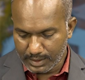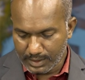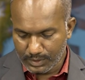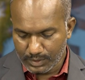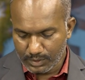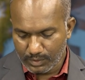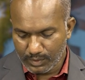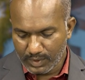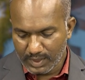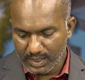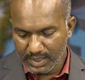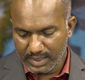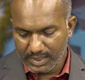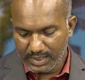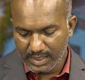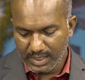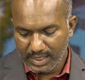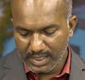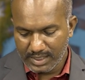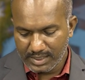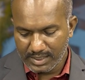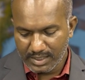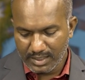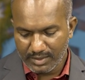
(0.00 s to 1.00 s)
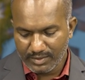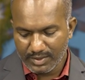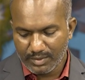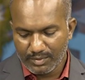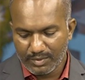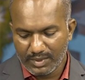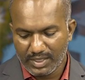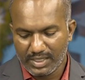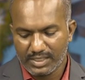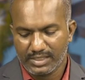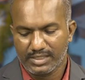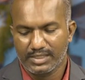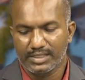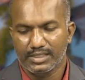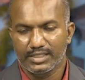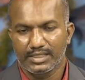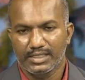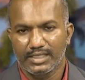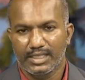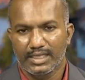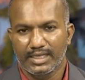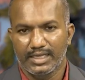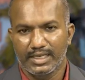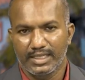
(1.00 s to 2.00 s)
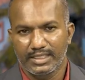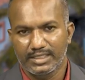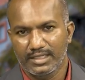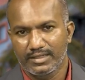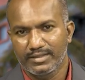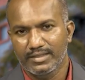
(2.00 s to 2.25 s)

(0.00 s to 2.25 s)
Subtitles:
So what is the nature of the flux? The nature